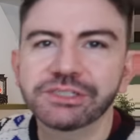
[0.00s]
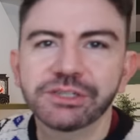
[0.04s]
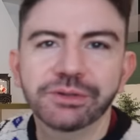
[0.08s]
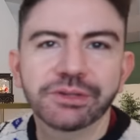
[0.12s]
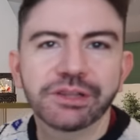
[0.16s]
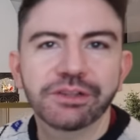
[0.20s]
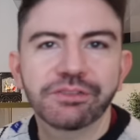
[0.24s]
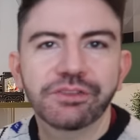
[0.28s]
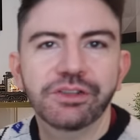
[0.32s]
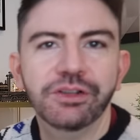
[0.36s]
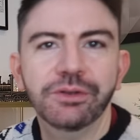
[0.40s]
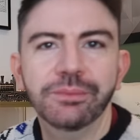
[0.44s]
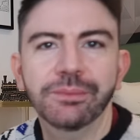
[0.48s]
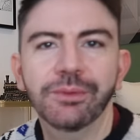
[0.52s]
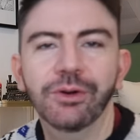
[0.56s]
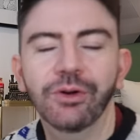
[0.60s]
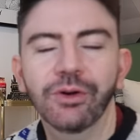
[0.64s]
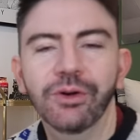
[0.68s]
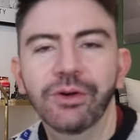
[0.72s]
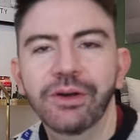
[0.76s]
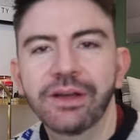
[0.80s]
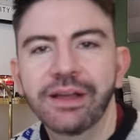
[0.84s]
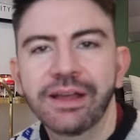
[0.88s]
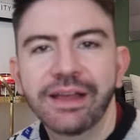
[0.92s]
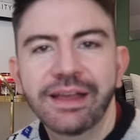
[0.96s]
do with a few
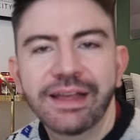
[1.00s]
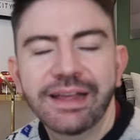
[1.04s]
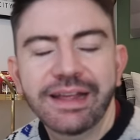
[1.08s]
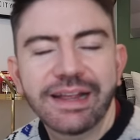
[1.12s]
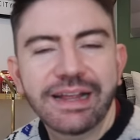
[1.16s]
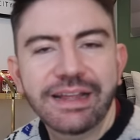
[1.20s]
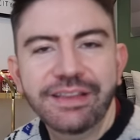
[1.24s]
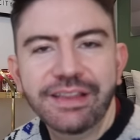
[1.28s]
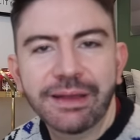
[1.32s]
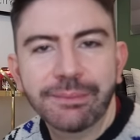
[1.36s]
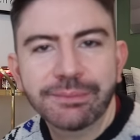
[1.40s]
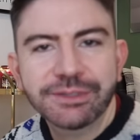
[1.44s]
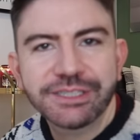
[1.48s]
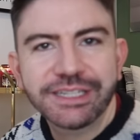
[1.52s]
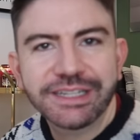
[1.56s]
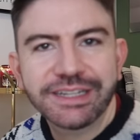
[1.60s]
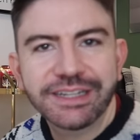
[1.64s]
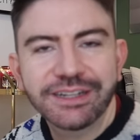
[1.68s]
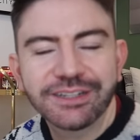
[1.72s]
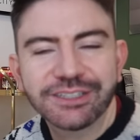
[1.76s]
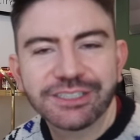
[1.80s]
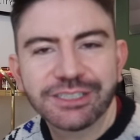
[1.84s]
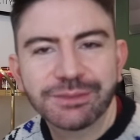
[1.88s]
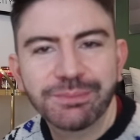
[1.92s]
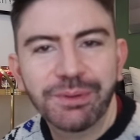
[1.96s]
more in that
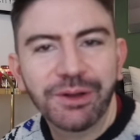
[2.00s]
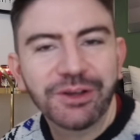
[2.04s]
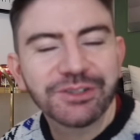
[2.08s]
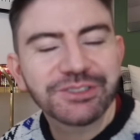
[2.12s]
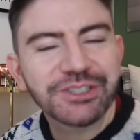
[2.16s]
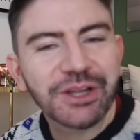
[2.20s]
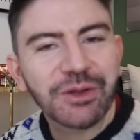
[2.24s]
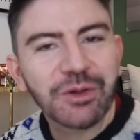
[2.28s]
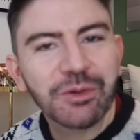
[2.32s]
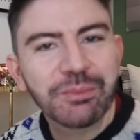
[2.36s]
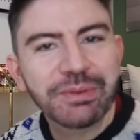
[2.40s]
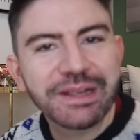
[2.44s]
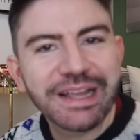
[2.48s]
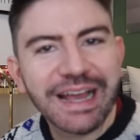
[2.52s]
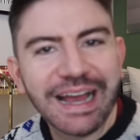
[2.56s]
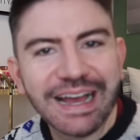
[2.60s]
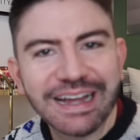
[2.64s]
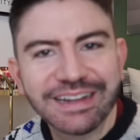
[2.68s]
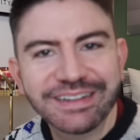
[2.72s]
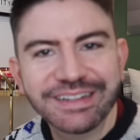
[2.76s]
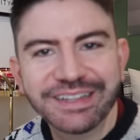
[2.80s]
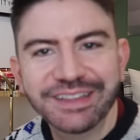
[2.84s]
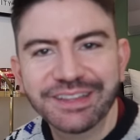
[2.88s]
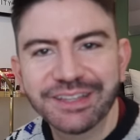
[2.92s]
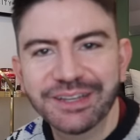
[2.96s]
particular spot, I'll be
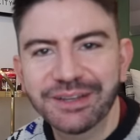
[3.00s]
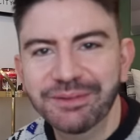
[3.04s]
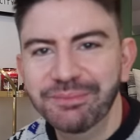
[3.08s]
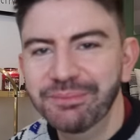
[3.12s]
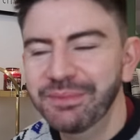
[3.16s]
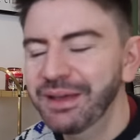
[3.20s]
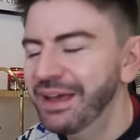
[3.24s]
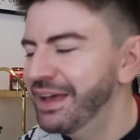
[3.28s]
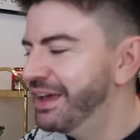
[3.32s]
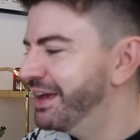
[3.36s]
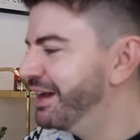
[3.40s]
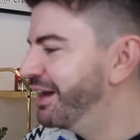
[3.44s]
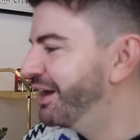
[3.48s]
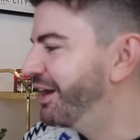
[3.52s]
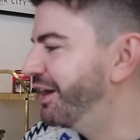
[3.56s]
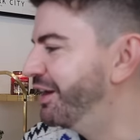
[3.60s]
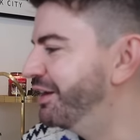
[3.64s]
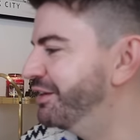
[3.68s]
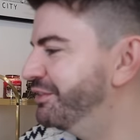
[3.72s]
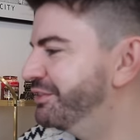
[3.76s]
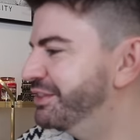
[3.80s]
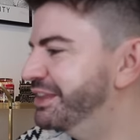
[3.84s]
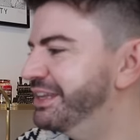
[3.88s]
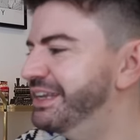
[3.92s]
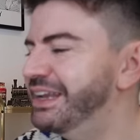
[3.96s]
adding them
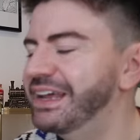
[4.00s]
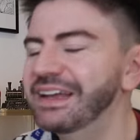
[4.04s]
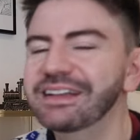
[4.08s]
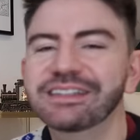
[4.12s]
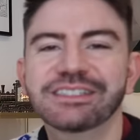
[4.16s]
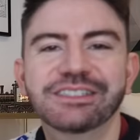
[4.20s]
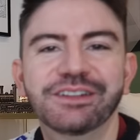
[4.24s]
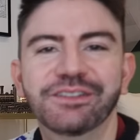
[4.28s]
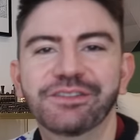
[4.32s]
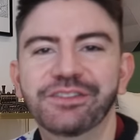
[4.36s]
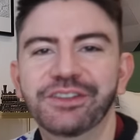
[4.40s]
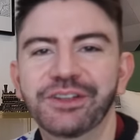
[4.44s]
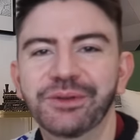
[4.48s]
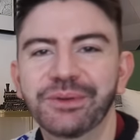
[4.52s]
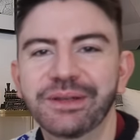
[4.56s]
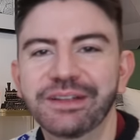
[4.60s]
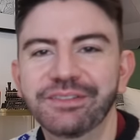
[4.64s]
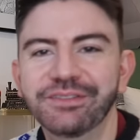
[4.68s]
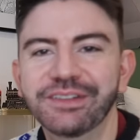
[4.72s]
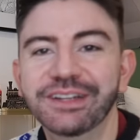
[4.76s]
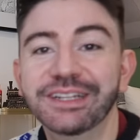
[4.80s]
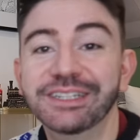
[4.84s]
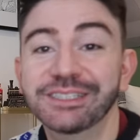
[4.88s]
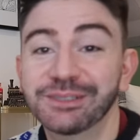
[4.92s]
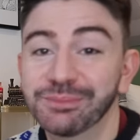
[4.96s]
over the next few
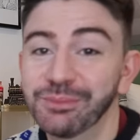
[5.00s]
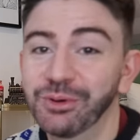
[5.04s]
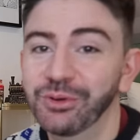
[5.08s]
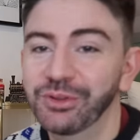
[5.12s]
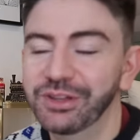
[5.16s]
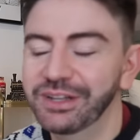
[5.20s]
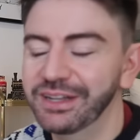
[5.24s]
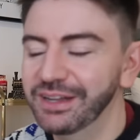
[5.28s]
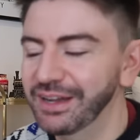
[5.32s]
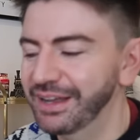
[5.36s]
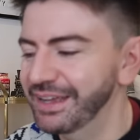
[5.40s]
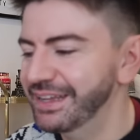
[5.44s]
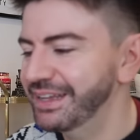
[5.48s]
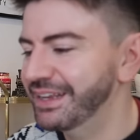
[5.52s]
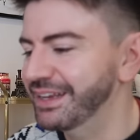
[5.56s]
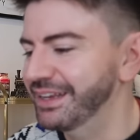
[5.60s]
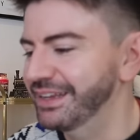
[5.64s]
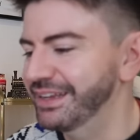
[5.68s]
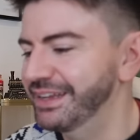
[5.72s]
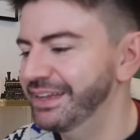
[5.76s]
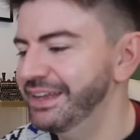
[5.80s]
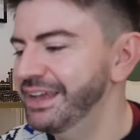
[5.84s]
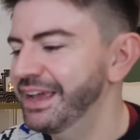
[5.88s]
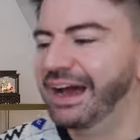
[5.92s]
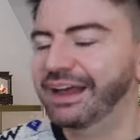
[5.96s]
evenings more than
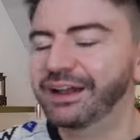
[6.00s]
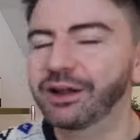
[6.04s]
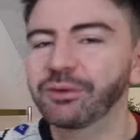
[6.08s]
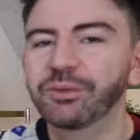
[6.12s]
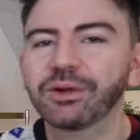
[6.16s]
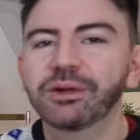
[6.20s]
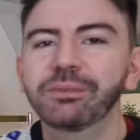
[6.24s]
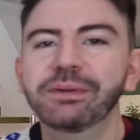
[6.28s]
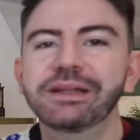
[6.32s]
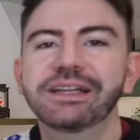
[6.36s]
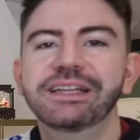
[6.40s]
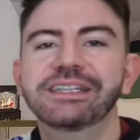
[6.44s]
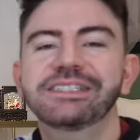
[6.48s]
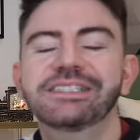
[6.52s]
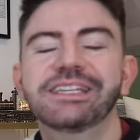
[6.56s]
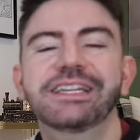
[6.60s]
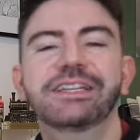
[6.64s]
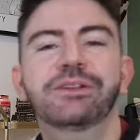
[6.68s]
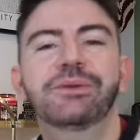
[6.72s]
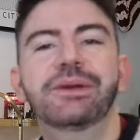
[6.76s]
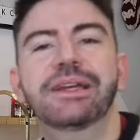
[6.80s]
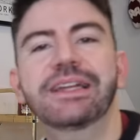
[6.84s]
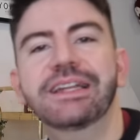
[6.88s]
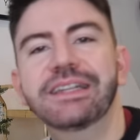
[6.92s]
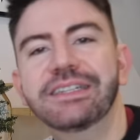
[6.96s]
likely. And I will be
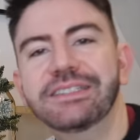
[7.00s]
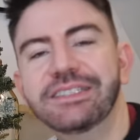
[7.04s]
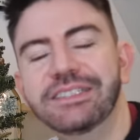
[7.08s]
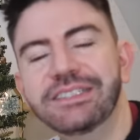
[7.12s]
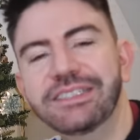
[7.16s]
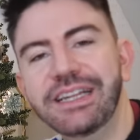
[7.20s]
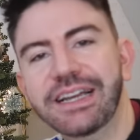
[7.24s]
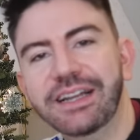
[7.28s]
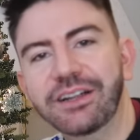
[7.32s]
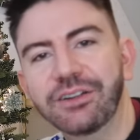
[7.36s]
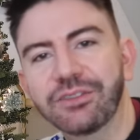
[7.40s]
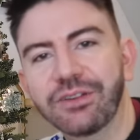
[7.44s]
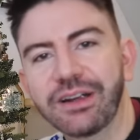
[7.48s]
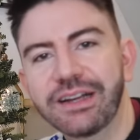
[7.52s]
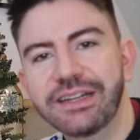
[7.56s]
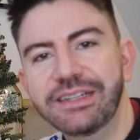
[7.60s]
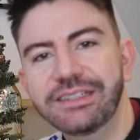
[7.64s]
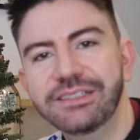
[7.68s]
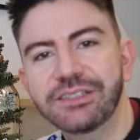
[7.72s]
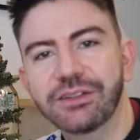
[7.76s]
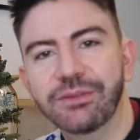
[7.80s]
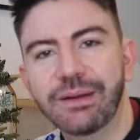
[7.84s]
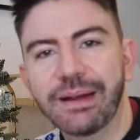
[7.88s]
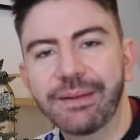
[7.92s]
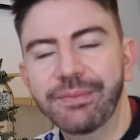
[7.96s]
continuing to
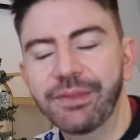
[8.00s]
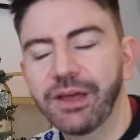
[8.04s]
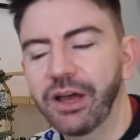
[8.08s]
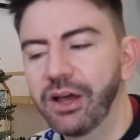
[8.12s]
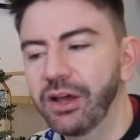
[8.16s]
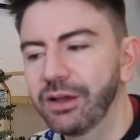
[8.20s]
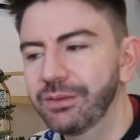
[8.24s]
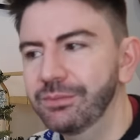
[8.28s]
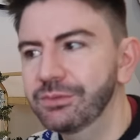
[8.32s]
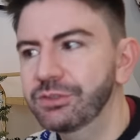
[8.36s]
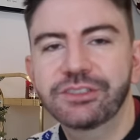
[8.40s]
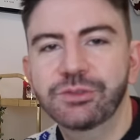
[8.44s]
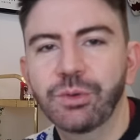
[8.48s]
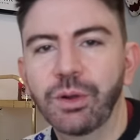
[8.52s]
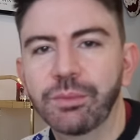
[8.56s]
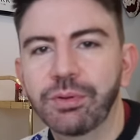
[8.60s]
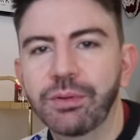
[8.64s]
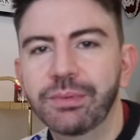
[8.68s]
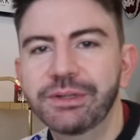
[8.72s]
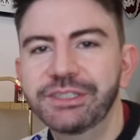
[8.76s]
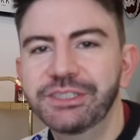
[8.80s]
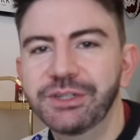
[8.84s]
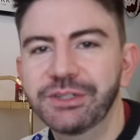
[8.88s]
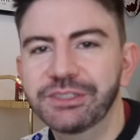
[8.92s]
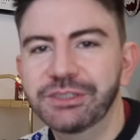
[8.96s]
decorate around the home. So what I'll
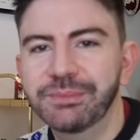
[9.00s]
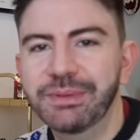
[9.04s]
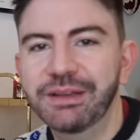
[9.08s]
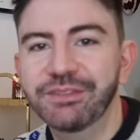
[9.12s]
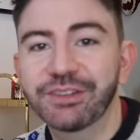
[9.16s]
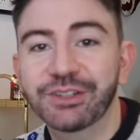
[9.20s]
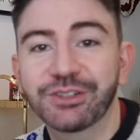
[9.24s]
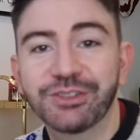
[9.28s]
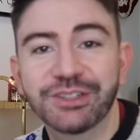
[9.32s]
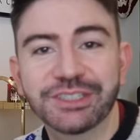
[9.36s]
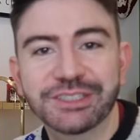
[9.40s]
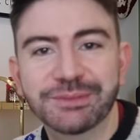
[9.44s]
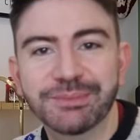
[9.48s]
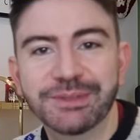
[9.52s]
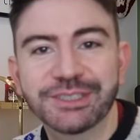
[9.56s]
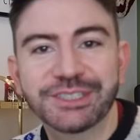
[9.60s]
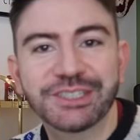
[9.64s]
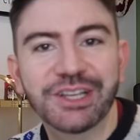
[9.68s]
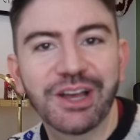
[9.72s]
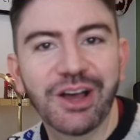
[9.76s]
probably do is a bit of a Christmas